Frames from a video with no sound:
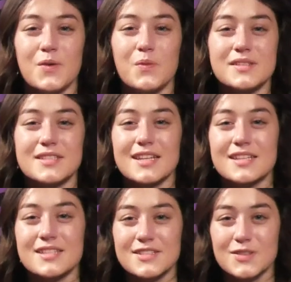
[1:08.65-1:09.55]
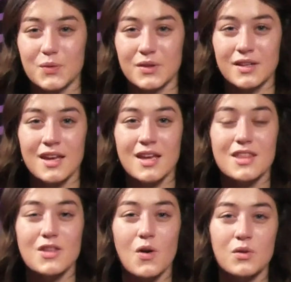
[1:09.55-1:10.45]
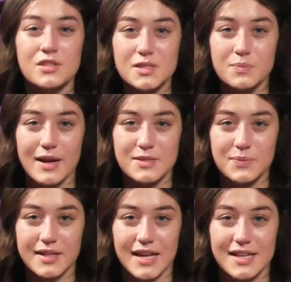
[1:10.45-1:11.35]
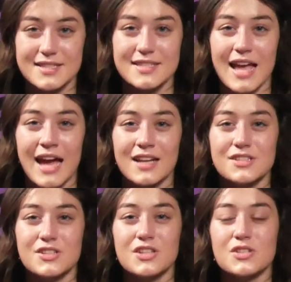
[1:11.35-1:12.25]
Once a kiss is sold, the oldest price per kiss is added to the